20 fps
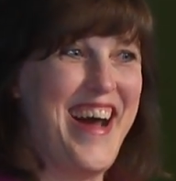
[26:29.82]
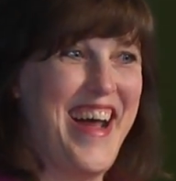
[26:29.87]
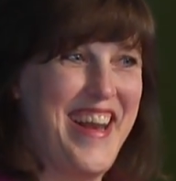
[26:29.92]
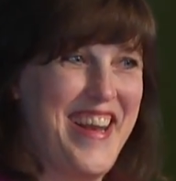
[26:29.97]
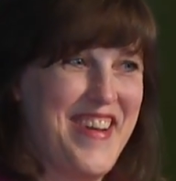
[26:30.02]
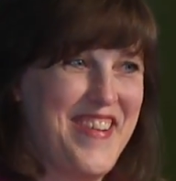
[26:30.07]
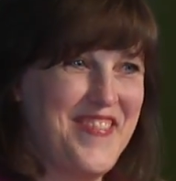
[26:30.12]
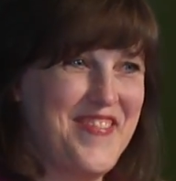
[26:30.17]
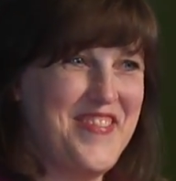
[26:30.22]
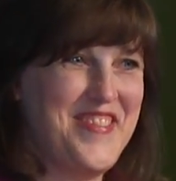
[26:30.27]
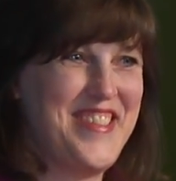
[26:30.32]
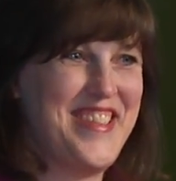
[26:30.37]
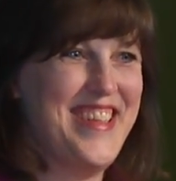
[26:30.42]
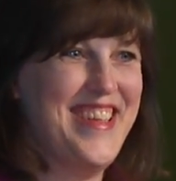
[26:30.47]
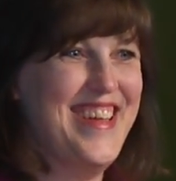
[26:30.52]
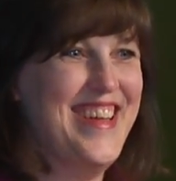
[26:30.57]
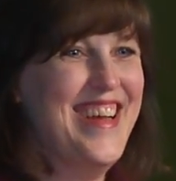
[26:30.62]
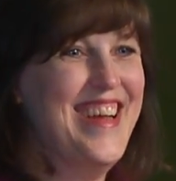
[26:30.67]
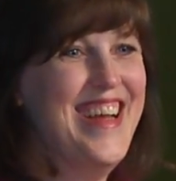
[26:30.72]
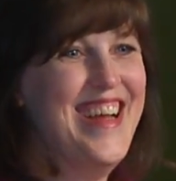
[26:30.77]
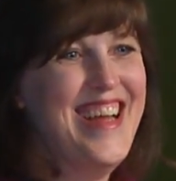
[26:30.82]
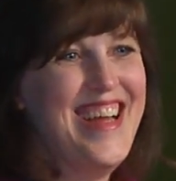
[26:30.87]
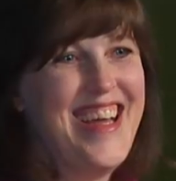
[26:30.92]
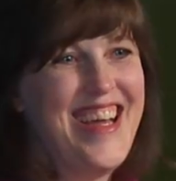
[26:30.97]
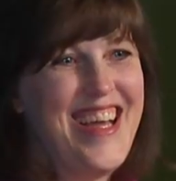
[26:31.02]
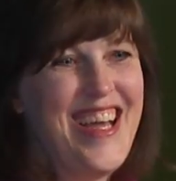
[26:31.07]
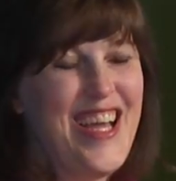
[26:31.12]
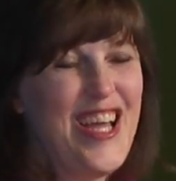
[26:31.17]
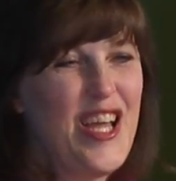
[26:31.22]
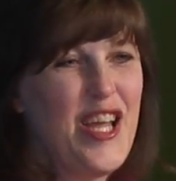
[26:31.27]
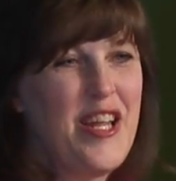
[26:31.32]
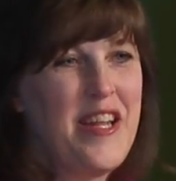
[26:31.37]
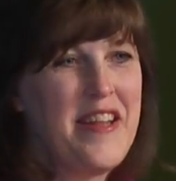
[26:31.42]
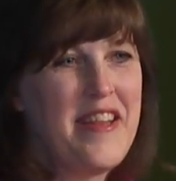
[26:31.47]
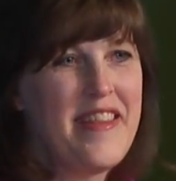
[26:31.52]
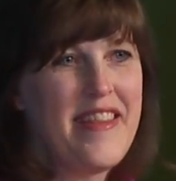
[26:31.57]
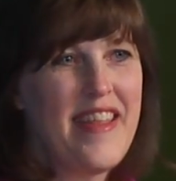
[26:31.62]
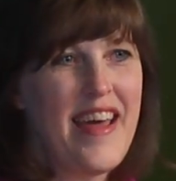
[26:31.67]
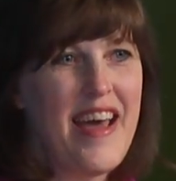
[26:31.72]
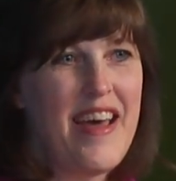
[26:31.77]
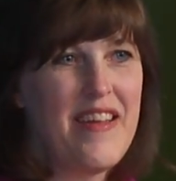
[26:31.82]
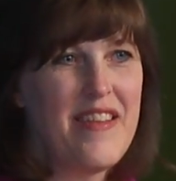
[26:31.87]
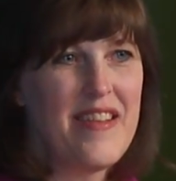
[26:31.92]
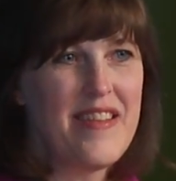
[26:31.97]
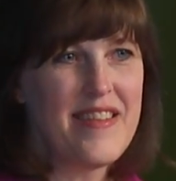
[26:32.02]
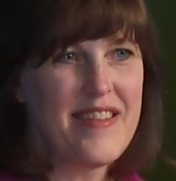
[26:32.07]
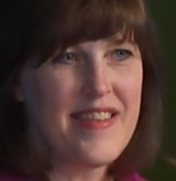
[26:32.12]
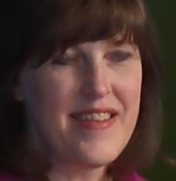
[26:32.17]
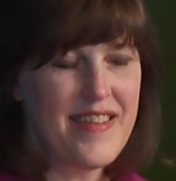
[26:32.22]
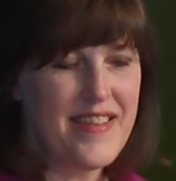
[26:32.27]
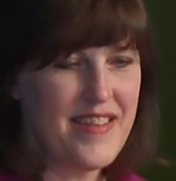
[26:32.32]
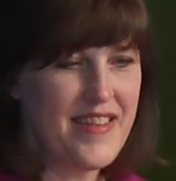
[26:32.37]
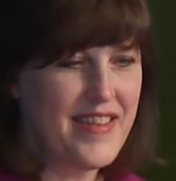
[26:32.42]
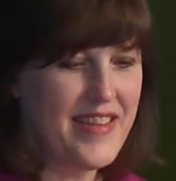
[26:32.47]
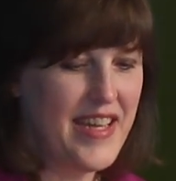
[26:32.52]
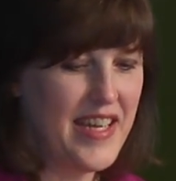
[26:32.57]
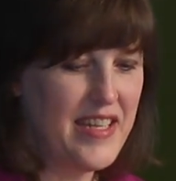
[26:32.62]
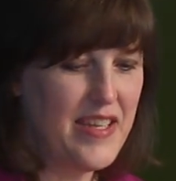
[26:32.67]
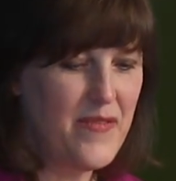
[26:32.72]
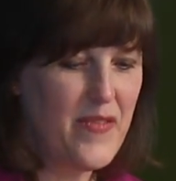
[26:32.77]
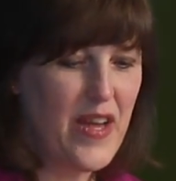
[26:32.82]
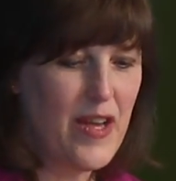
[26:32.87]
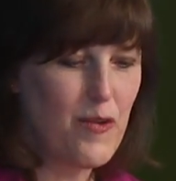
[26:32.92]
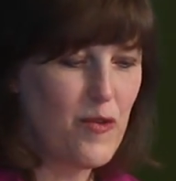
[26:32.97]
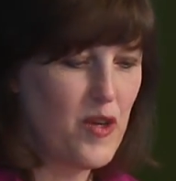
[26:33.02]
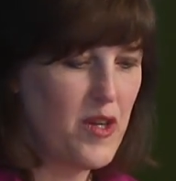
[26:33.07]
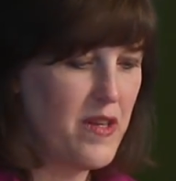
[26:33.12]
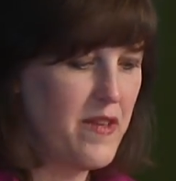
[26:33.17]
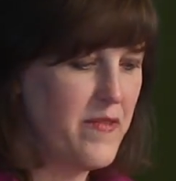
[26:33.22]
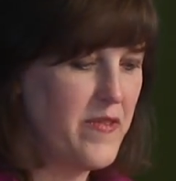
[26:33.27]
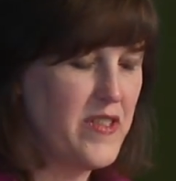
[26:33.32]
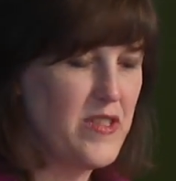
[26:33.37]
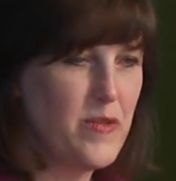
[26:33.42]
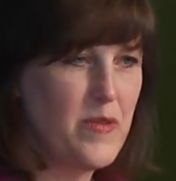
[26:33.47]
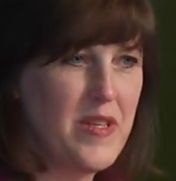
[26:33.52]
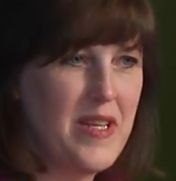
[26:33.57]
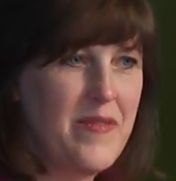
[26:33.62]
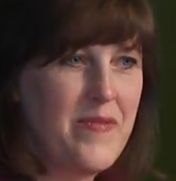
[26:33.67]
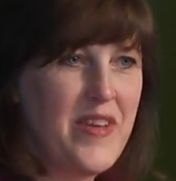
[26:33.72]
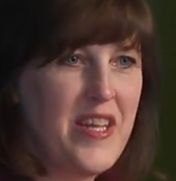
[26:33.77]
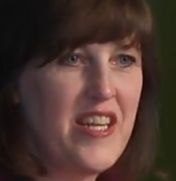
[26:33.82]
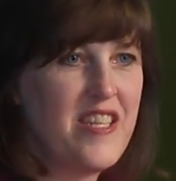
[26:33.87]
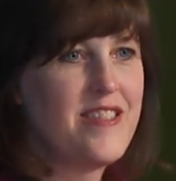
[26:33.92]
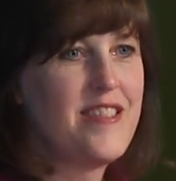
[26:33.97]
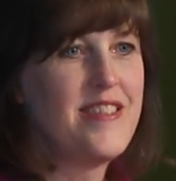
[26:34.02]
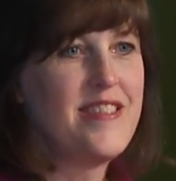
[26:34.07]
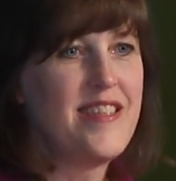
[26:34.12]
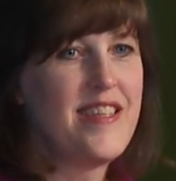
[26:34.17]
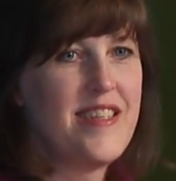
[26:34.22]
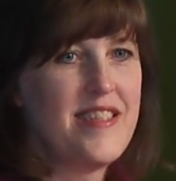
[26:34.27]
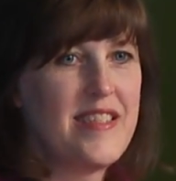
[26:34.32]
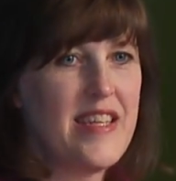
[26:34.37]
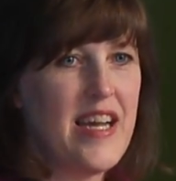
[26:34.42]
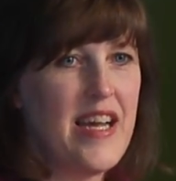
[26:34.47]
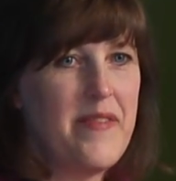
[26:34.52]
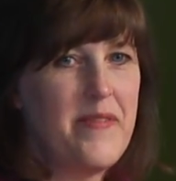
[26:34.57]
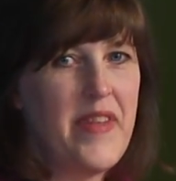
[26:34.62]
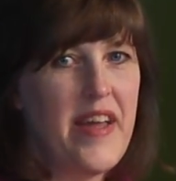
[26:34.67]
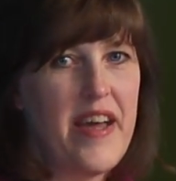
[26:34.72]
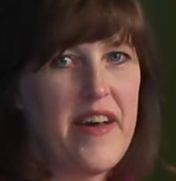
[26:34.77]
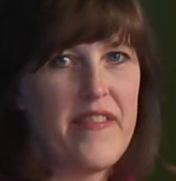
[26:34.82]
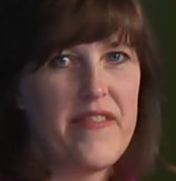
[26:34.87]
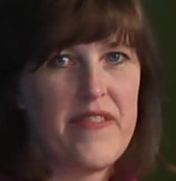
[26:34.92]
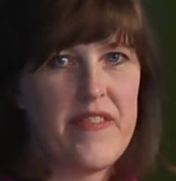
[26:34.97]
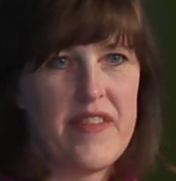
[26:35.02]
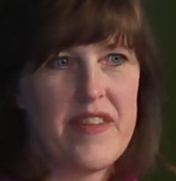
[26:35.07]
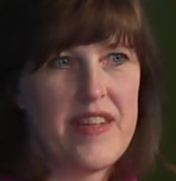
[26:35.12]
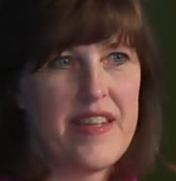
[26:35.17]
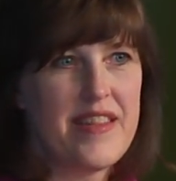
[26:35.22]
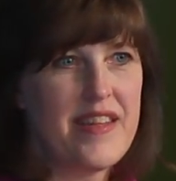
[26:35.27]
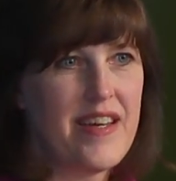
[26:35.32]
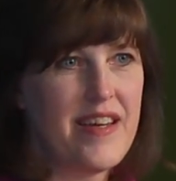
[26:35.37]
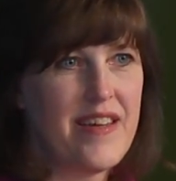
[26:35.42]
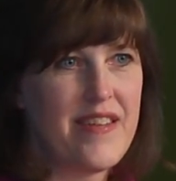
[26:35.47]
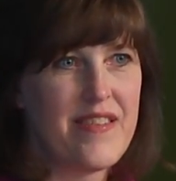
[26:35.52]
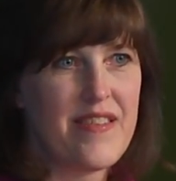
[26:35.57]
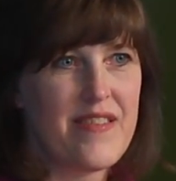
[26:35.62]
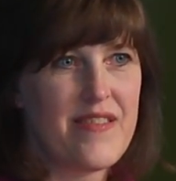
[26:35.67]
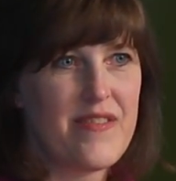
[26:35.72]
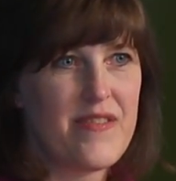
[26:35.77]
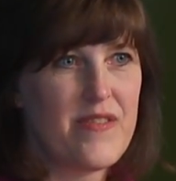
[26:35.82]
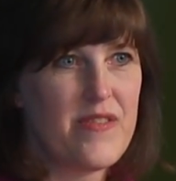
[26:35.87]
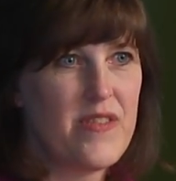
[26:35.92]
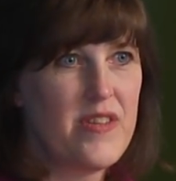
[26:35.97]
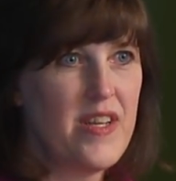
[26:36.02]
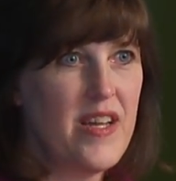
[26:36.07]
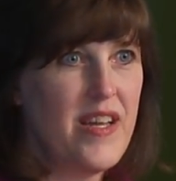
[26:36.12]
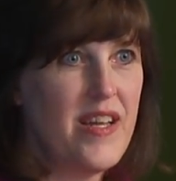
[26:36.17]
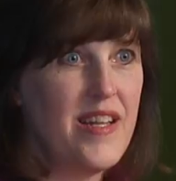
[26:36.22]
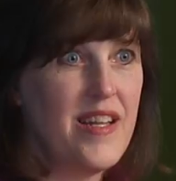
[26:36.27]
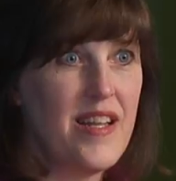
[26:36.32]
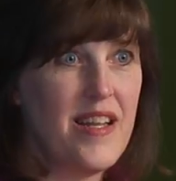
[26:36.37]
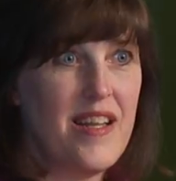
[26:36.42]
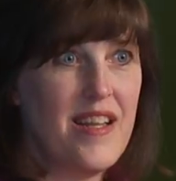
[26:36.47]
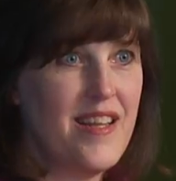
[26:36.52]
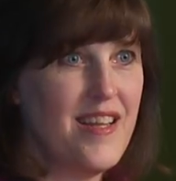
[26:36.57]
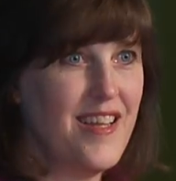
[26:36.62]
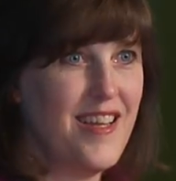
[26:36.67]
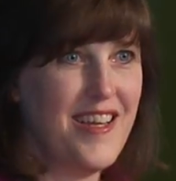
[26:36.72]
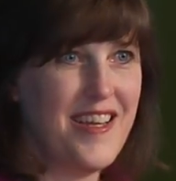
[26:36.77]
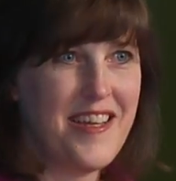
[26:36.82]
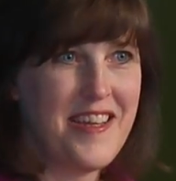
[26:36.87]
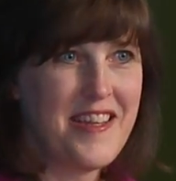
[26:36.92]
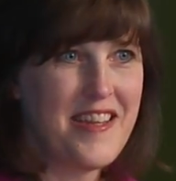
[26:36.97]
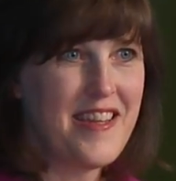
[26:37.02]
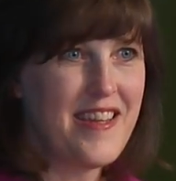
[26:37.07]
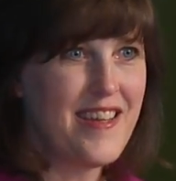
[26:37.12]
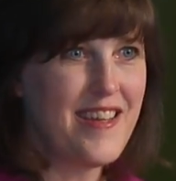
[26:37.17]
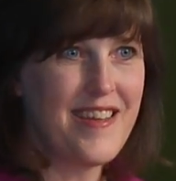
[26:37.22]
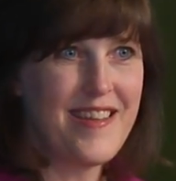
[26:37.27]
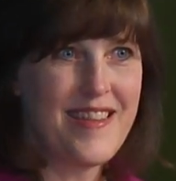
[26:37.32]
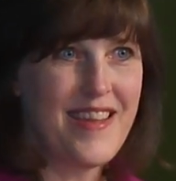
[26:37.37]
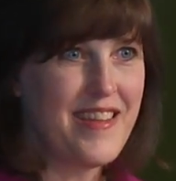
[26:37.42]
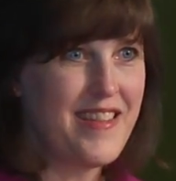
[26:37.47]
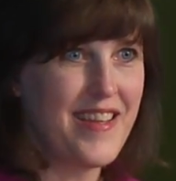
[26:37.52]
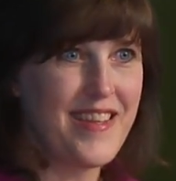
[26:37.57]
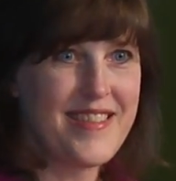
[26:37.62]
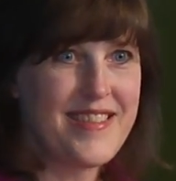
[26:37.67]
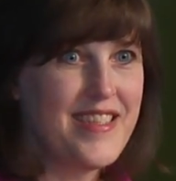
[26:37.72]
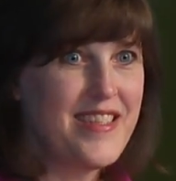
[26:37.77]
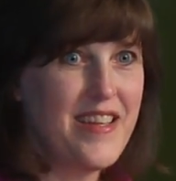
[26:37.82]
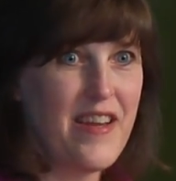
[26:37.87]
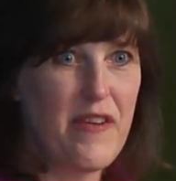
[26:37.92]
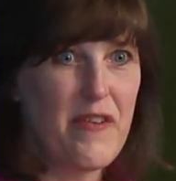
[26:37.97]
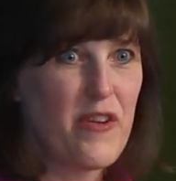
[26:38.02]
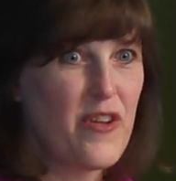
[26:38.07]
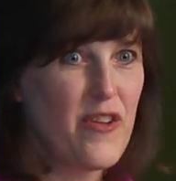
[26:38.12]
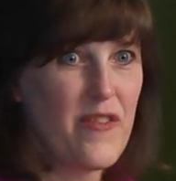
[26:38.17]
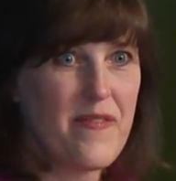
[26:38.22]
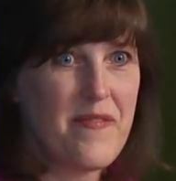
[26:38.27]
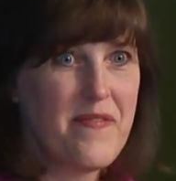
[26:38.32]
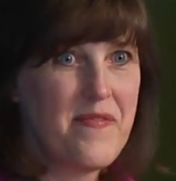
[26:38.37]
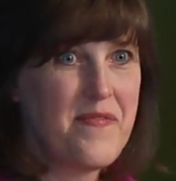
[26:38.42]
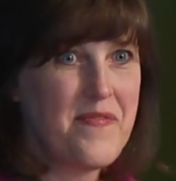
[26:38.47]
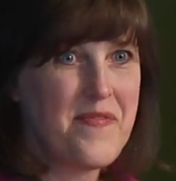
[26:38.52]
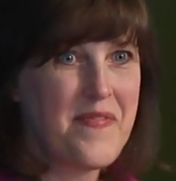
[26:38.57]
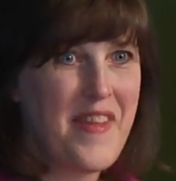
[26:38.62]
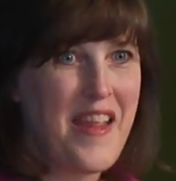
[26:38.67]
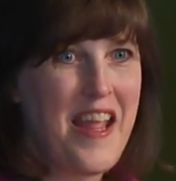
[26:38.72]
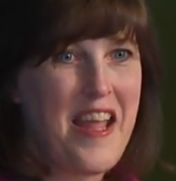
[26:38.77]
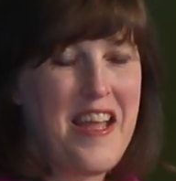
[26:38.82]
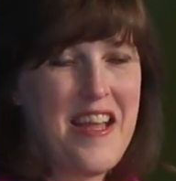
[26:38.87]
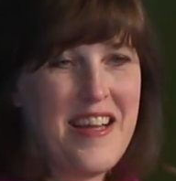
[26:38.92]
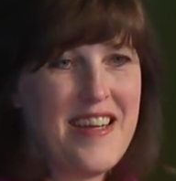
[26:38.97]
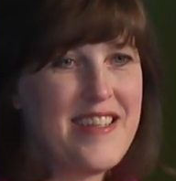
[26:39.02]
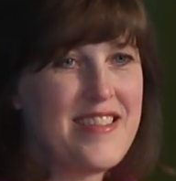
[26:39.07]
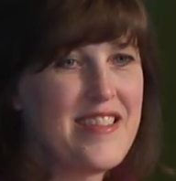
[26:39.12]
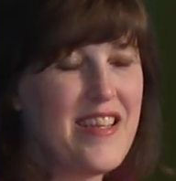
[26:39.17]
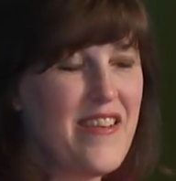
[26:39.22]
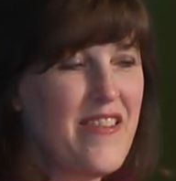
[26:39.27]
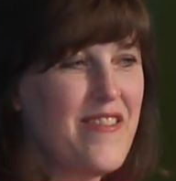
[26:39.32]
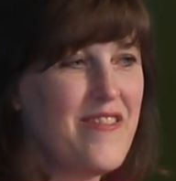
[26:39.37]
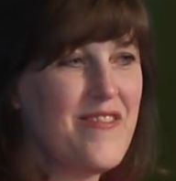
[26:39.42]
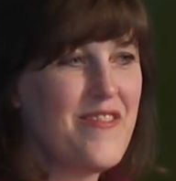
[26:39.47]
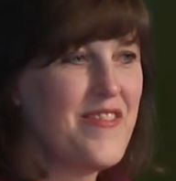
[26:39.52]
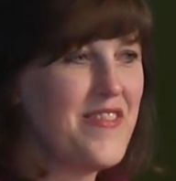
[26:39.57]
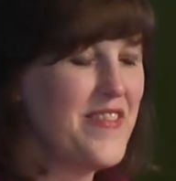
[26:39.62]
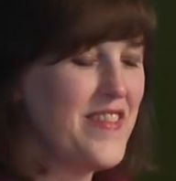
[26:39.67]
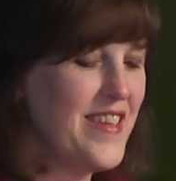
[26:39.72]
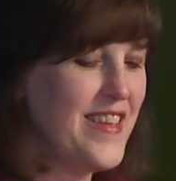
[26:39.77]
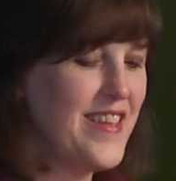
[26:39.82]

items. And that, that debate went on for 20 minutes until it timed out, and I thought, we're done. They, they think it's a joke. So